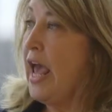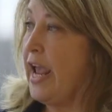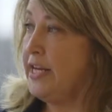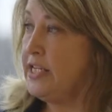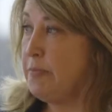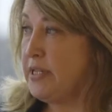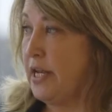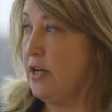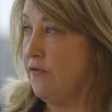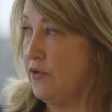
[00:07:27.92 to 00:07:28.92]

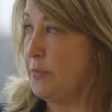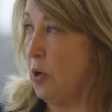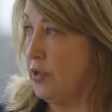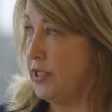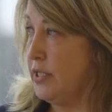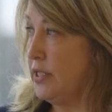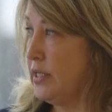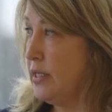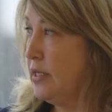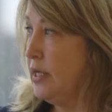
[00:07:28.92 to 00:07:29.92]
80% of
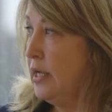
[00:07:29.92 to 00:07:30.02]
respondents